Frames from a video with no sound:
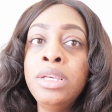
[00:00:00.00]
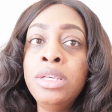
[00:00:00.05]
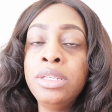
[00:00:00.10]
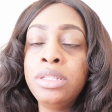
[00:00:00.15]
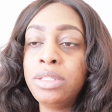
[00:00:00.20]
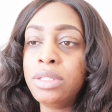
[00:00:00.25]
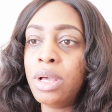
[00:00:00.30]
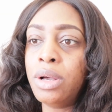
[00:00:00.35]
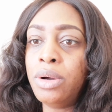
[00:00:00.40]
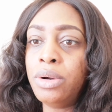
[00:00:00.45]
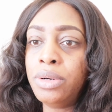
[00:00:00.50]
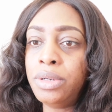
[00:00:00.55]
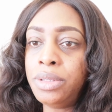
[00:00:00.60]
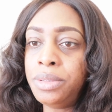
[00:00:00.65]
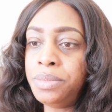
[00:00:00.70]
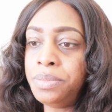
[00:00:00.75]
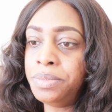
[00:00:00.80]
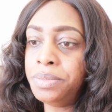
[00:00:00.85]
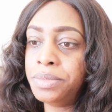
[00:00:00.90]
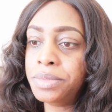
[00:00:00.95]
So
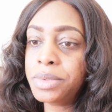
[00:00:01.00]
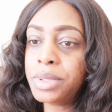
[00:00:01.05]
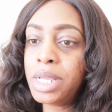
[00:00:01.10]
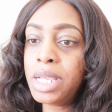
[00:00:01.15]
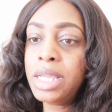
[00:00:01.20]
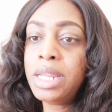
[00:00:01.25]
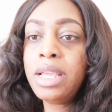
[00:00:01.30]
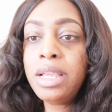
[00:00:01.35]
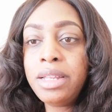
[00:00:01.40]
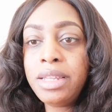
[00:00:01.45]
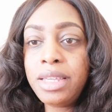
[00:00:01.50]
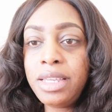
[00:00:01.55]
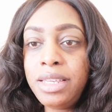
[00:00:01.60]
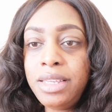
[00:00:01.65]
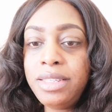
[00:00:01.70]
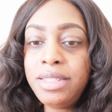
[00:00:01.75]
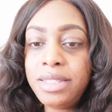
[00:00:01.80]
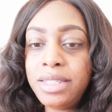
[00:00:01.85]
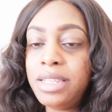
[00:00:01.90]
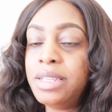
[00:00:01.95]
it ain't
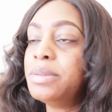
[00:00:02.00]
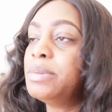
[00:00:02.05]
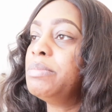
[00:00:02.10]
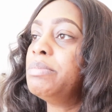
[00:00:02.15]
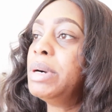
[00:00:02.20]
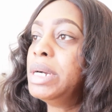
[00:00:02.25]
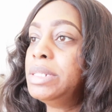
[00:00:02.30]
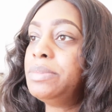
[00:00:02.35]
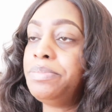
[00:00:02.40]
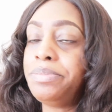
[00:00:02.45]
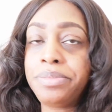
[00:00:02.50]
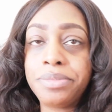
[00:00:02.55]
easy, but